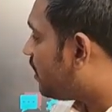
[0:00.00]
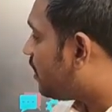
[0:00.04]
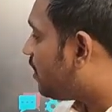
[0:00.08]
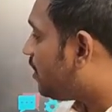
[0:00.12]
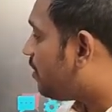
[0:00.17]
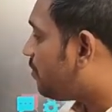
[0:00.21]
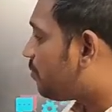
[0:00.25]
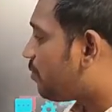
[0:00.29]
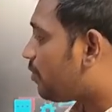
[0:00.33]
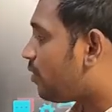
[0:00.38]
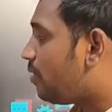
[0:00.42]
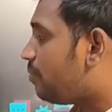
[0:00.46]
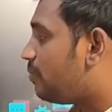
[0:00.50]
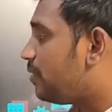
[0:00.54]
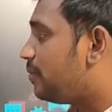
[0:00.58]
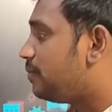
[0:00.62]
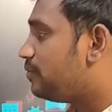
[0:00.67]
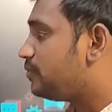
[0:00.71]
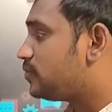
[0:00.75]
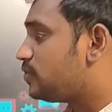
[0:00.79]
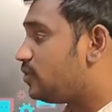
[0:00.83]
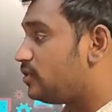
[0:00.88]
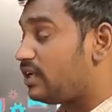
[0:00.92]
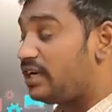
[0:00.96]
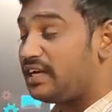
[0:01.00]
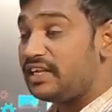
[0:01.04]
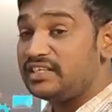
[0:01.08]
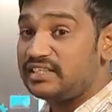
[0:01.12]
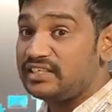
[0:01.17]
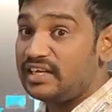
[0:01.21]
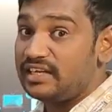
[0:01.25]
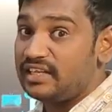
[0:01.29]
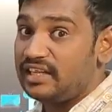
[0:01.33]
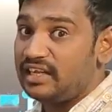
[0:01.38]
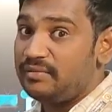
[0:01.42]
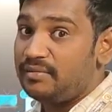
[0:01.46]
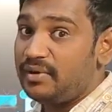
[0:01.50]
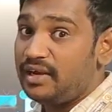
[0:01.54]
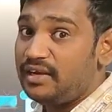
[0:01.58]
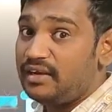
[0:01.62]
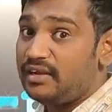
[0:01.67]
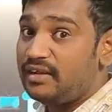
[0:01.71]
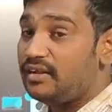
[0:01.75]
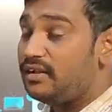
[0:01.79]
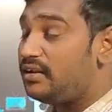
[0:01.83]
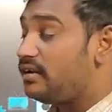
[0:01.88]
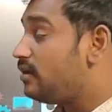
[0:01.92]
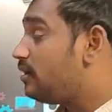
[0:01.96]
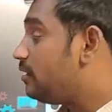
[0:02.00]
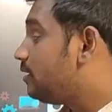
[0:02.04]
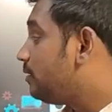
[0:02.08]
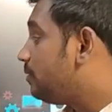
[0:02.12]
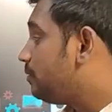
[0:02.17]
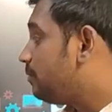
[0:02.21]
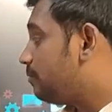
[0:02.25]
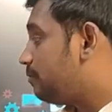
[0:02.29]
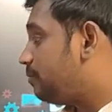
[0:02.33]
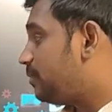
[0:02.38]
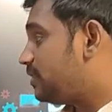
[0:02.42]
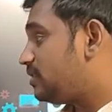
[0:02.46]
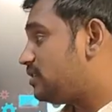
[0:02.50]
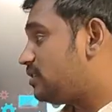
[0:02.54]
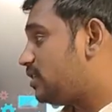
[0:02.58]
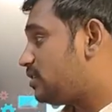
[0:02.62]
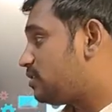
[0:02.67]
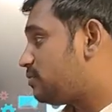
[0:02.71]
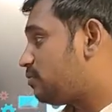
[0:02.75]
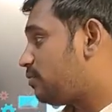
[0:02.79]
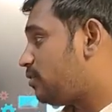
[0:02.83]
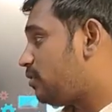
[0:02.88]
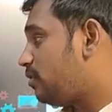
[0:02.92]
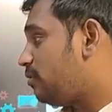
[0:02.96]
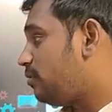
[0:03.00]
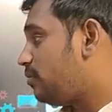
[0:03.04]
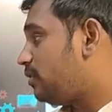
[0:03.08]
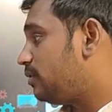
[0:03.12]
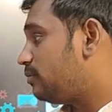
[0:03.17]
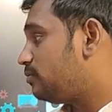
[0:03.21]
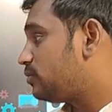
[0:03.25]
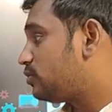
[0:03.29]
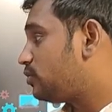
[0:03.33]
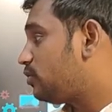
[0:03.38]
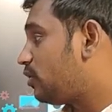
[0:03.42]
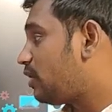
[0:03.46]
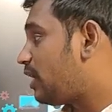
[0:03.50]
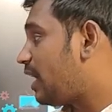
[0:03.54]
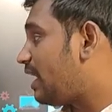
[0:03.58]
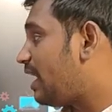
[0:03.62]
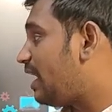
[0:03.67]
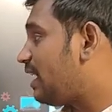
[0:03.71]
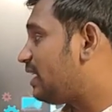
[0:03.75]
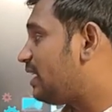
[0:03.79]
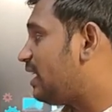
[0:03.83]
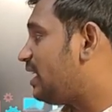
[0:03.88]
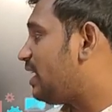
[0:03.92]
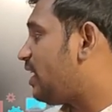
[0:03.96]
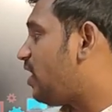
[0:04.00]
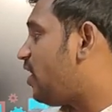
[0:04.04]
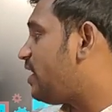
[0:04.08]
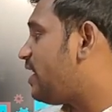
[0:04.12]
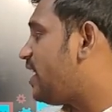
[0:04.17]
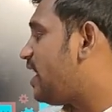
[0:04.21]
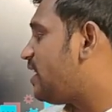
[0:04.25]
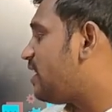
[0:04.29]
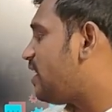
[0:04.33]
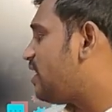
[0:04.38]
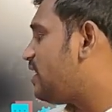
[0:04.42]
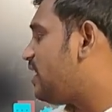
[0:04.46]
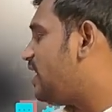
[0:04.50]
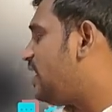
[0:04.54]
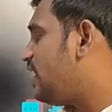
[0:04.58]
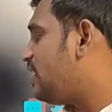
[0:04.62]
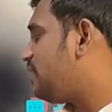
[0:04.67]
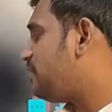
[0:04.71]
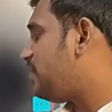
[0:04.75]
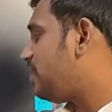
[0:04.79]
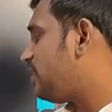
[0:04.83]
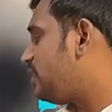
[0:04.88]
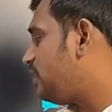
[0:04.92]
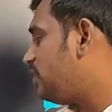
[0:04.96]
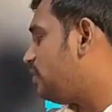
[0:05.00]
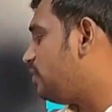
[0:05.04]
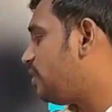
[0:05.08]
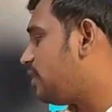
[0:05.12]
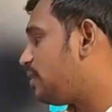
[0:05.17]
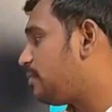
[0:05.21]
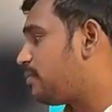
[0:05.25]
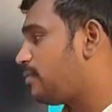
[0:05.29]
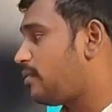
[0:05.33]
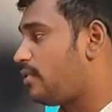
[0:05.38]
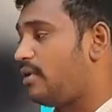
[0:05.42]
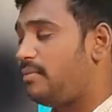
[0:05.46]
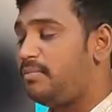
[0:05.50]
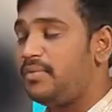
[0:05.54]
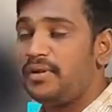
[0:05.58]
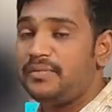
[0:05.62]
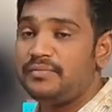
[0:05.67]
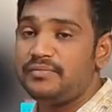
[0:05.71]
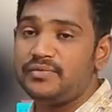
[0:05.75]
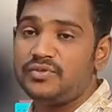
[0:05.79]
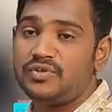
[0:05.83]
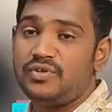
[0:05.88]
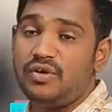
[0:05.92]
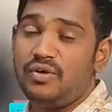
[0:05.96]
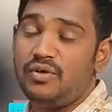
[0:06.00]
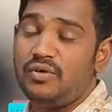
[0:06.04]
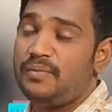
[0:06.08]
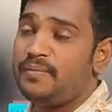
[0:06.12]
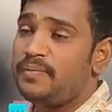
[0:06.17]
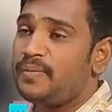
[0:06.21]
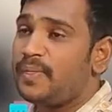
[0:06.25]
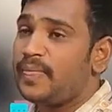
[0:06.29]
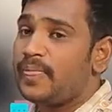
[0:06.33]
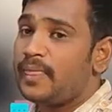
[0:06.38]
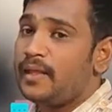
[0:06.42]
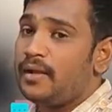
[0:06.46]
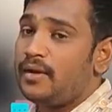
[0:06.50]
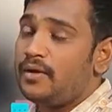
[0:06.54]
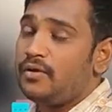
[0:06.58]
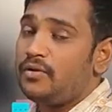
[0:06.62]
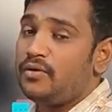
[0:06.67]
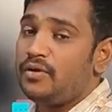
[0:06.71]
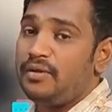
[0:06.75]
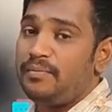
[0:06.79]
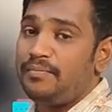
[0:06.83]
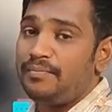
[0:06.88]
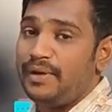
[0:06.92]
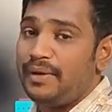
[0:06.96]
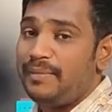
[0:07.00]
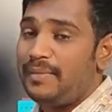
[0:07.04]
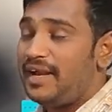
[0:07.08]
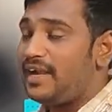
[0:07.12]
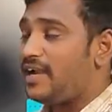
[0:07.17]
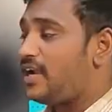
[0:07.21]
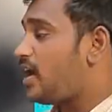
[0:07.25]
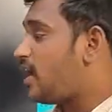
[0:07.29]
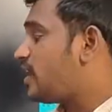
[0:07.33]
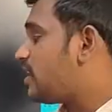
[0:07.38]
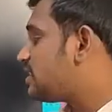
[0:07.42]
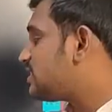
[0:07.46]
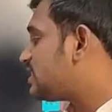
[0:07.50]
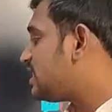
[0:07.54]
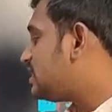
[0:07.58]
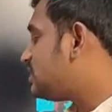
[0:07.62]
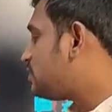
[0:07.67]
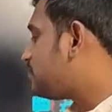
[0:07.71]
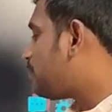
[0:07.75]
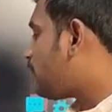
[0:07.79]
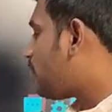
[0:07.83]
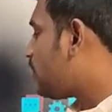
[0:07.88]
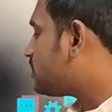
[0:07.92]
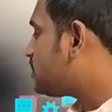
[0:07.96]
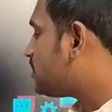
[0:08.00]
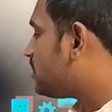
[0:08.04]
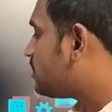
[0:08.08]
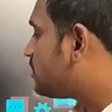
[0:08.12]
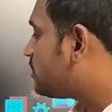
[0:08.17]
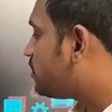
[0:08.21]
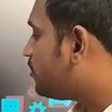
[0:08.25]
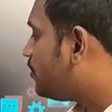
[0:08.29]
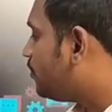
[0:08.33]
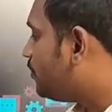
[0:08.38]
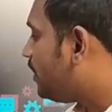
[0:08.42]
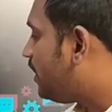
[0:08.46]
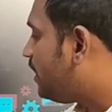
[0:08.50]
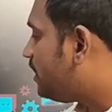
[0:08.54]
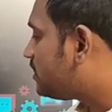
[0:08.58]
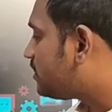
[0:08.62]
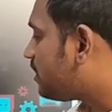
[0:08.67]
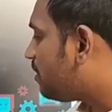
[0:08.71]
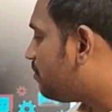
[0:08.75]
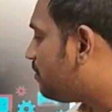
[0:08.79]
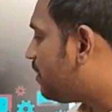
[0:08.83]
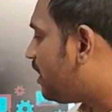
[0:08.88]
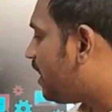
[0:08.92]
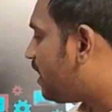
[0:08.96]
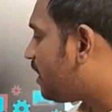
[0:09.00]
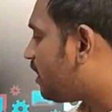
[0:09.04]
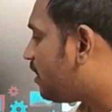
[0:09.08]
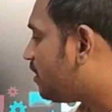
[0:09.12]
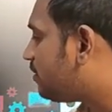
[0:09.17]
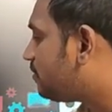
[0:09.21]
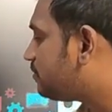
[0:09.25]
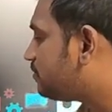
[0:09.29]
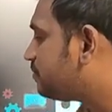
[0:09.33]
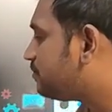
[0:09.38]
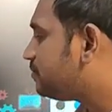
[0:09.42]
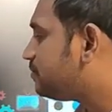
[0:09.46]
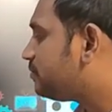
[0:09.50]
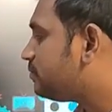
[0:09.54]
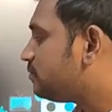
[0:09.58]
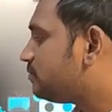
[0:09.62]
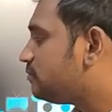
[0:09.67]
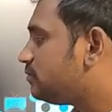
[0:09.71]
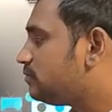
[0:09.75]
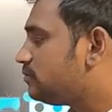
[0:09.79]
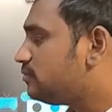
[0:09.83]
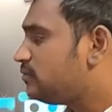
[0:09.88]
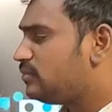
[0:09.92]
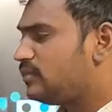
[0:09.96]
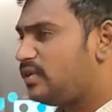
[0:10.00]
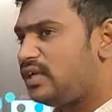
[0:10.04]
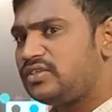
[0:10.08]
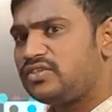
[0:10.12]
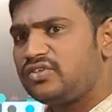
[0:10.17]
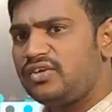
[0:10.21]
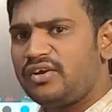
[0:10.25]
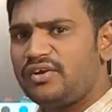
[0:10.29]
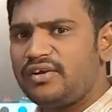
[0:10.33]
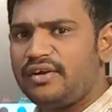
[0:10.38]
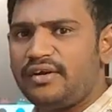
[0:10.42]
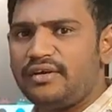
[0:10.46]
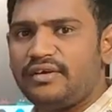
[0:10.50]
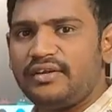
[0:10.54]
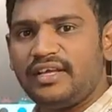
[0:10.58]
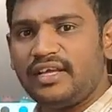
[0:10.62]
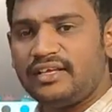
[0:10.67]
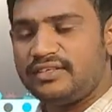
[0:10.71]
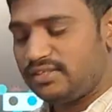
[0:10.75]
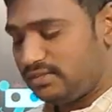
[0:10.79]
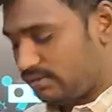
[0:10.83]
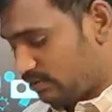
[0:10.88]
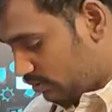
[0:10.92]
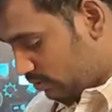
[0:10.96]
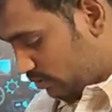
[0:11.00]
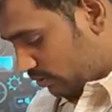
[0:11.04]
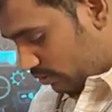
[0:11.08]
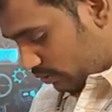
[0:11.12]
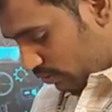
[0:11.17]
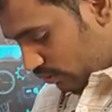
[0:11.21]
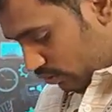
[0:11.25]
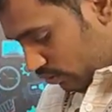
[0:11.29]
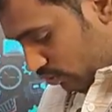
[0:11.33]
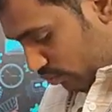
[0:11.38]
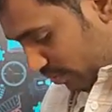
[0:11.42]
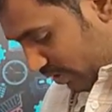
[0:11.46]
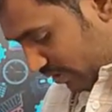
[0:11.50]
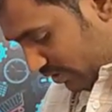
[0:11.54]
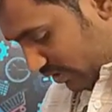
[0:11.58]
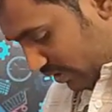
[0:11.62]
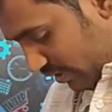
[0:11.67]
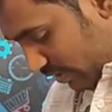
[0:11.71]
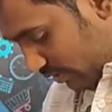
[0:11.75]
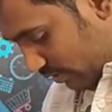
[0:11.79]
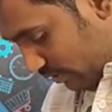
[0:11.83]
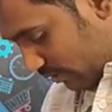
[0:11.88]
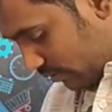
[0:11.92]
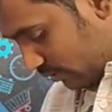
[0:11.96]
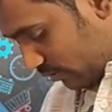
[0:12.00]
the problem. So that is nothing but business problem. So collect raw data needed for your problem. So to implement data science process, you need some data. Yes or not? Yes. You must